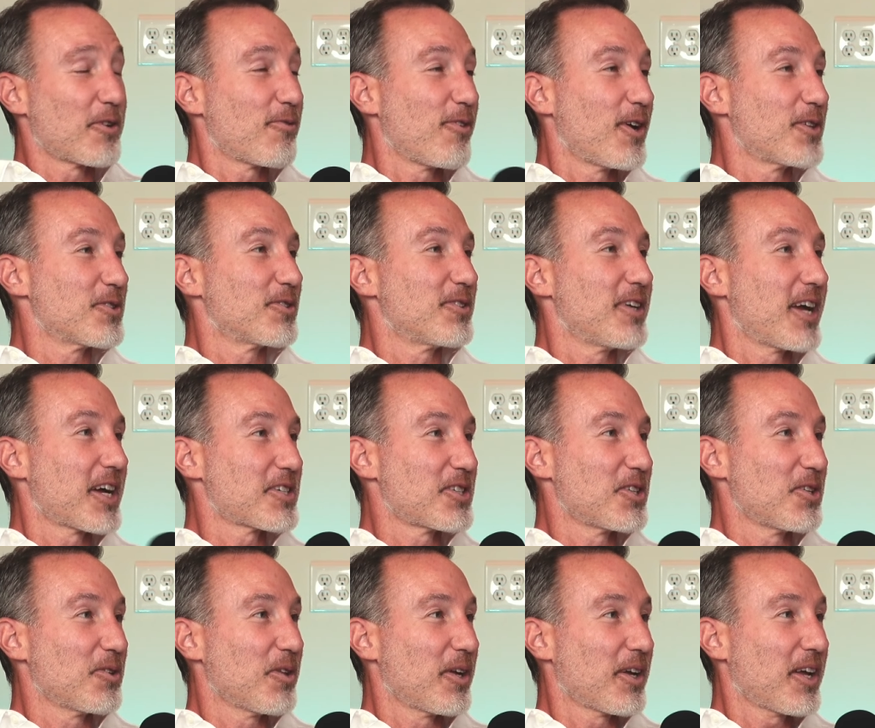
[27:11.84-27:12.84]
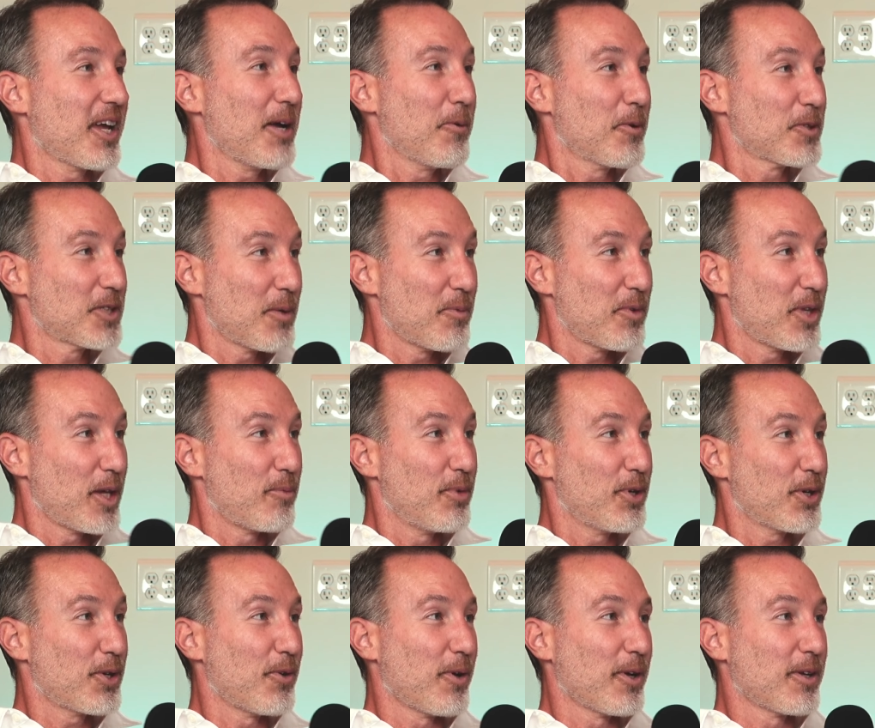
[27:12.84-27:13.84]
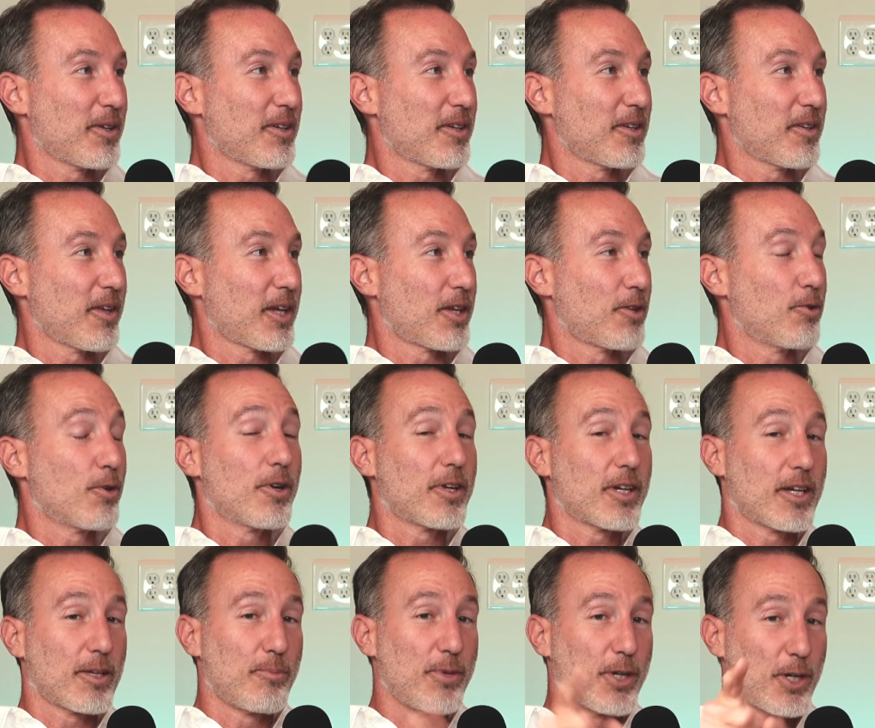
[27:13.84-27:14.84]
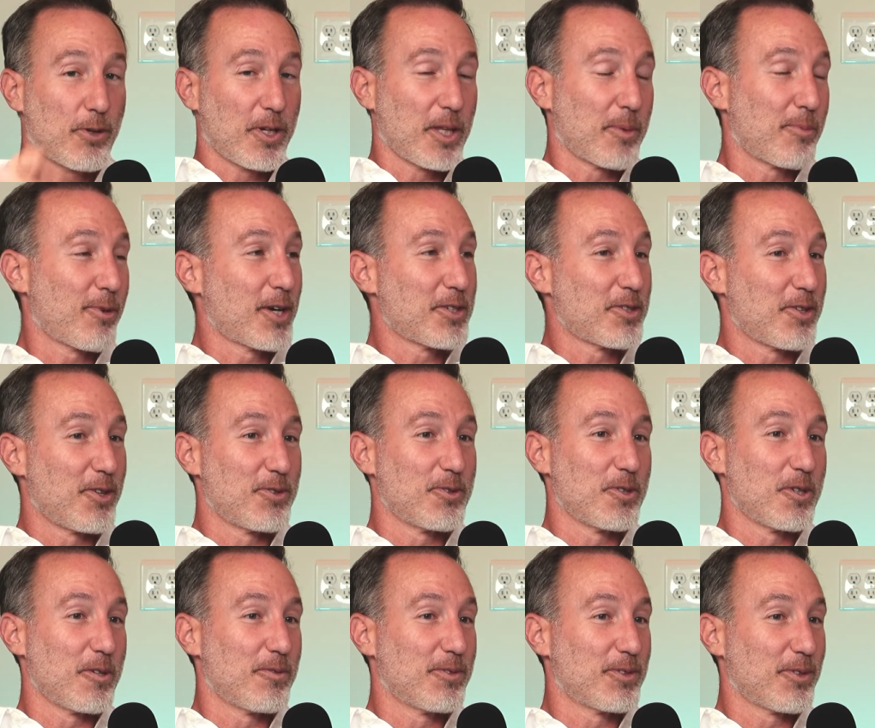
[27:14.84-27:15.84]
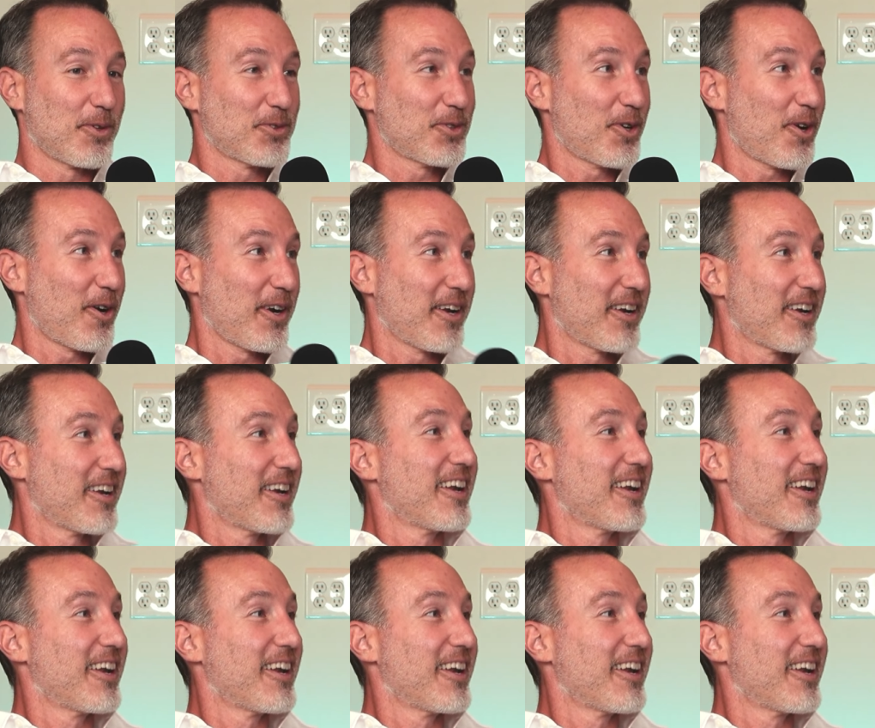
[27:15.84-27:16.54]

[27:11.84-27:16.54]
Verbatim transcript: your friends are texting you like hey what's up with that bitcoin you're like you're gonna get bitcoin the price you deserve so sorry